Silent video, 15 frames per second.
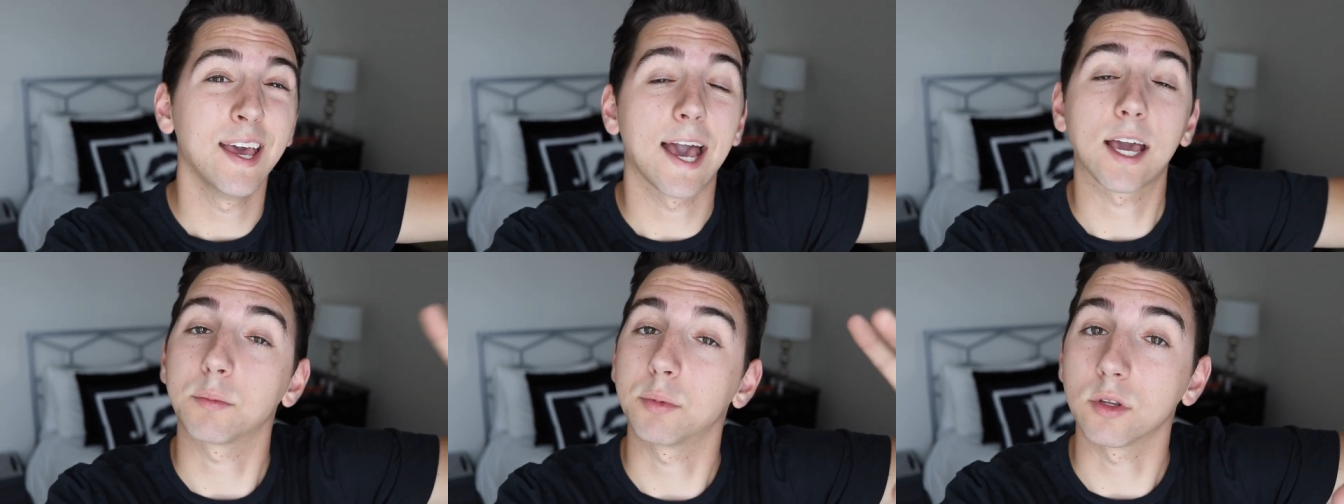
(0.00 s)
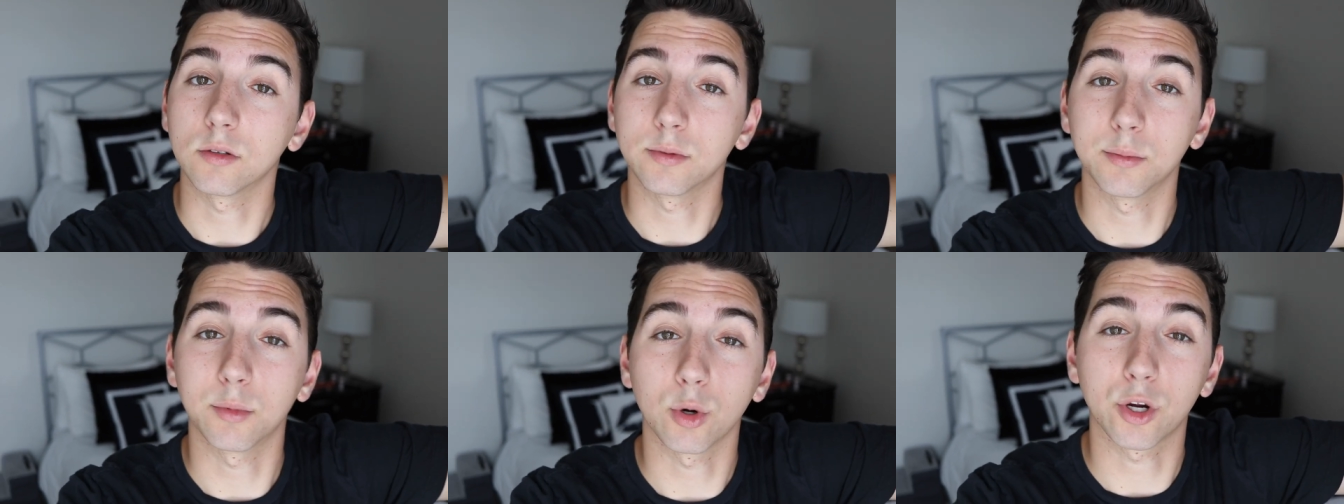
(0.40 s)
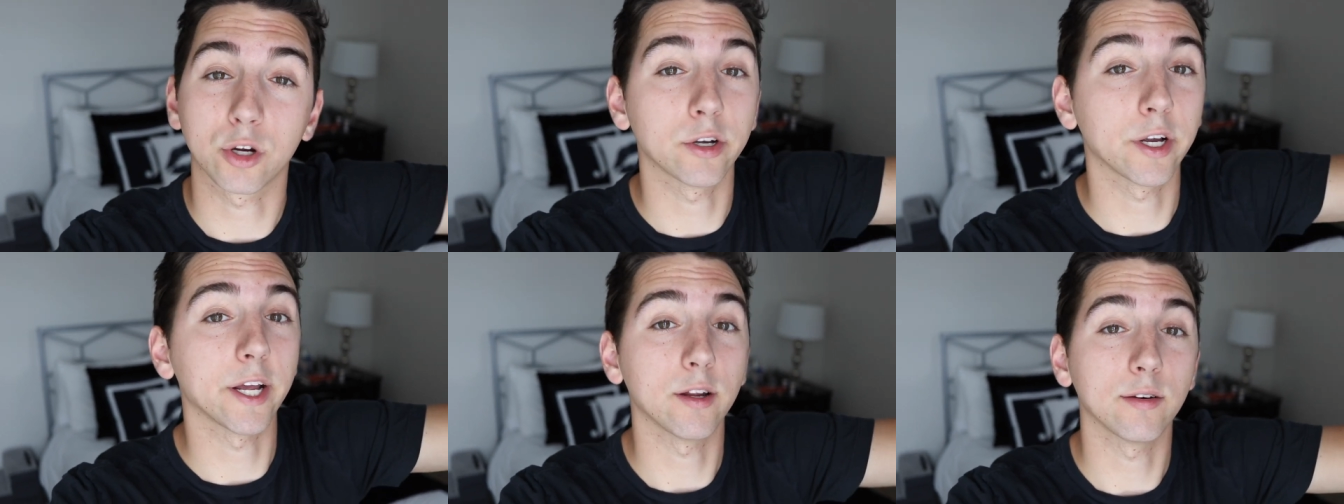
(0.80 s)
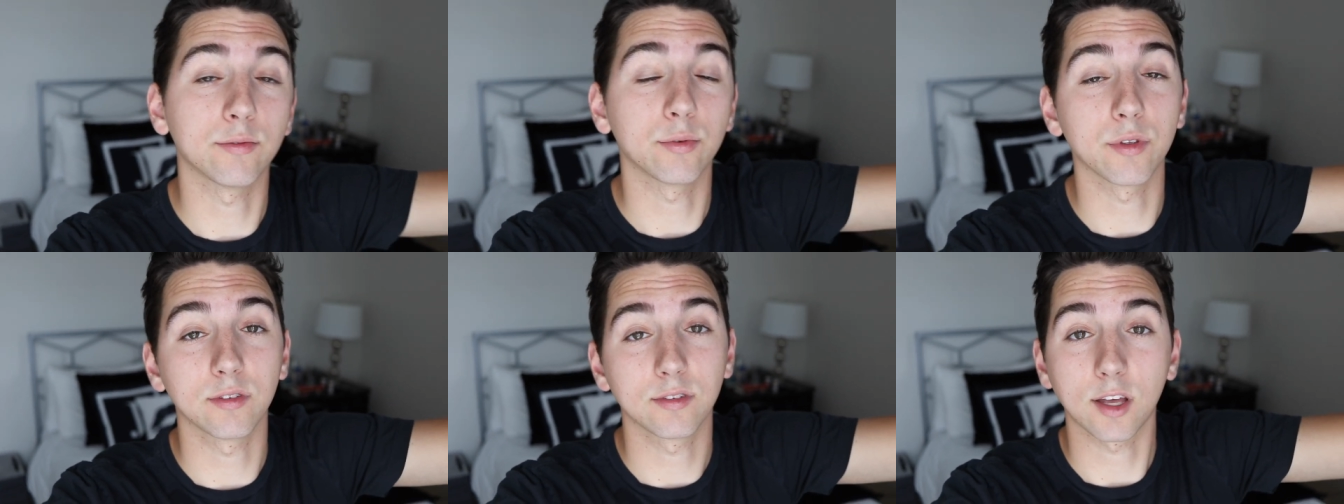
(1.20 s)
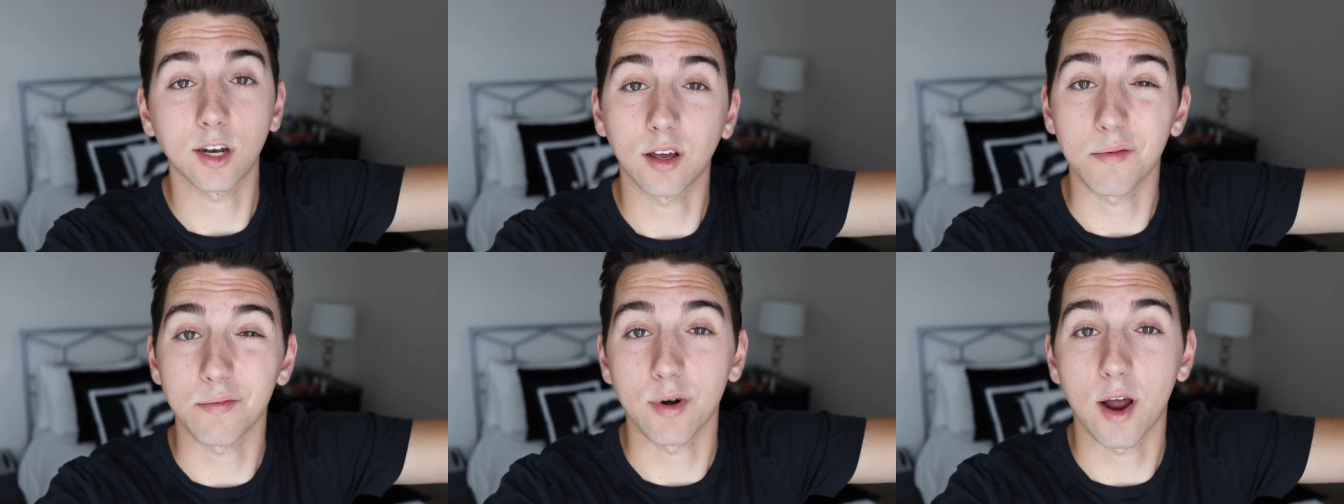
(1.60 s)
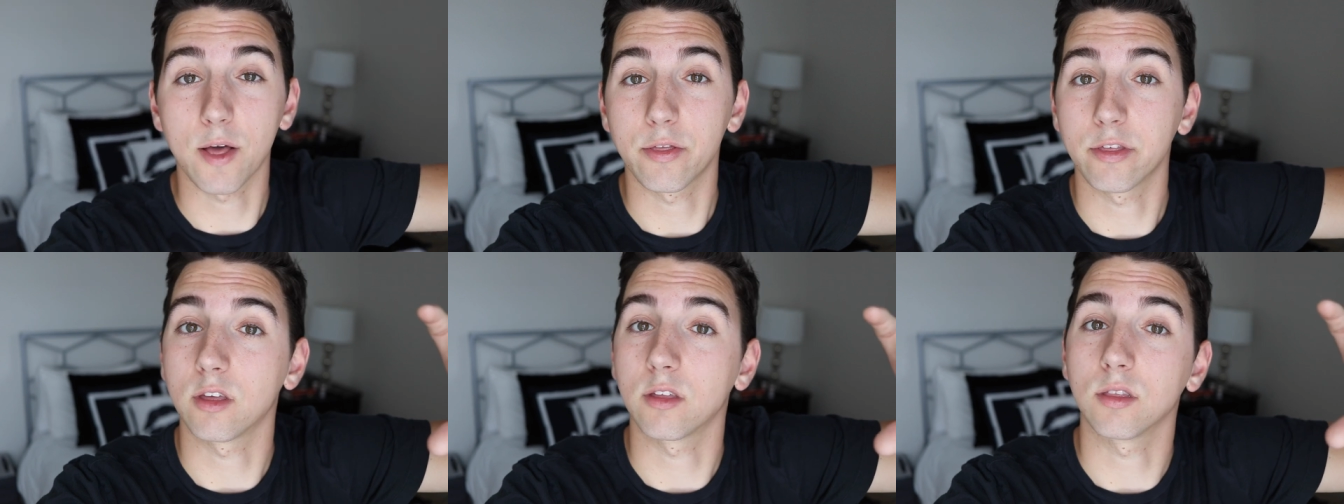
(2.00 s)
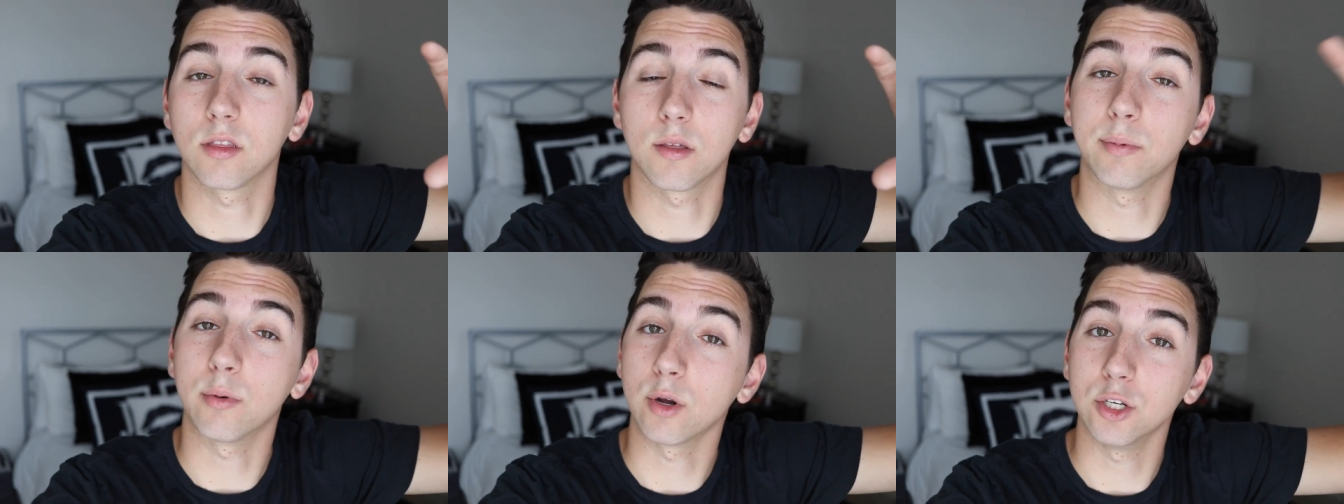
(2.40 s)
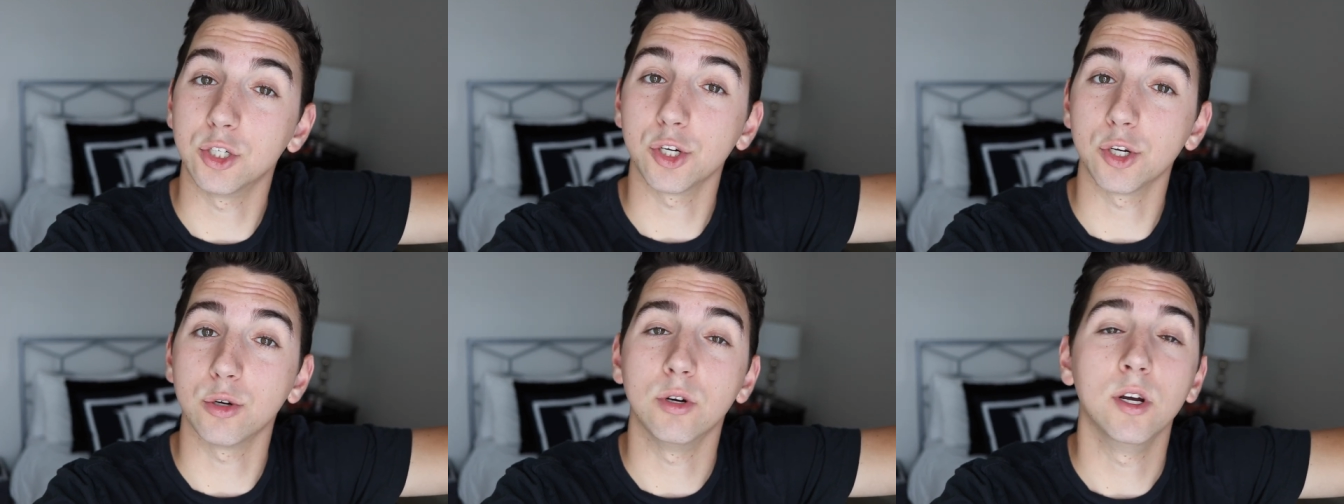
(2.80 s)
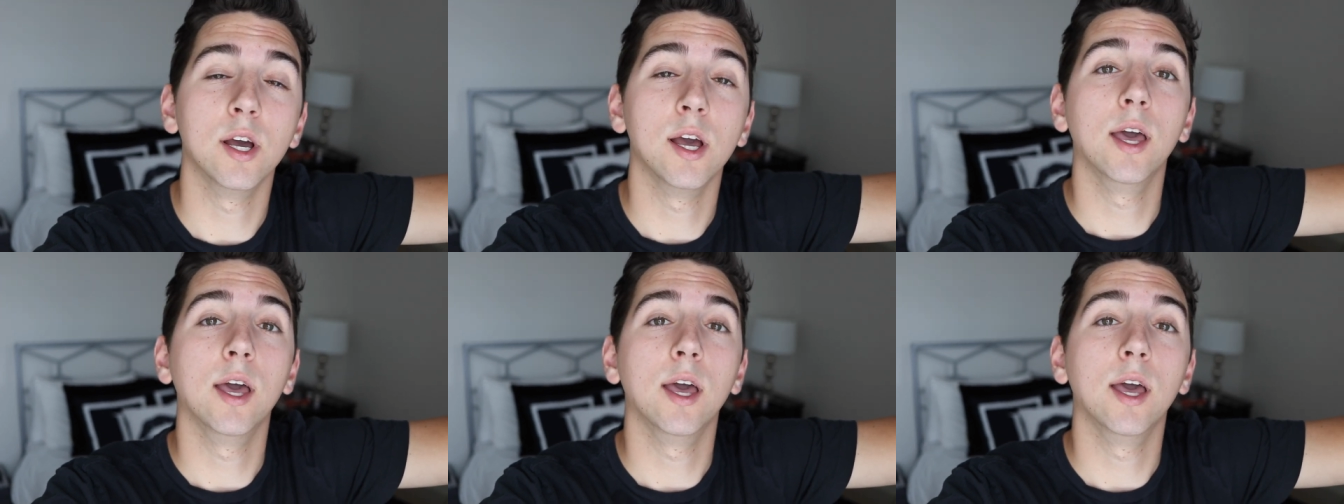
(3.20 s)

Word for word: I can be a little bit more creative with the setup rather than the point and shoot.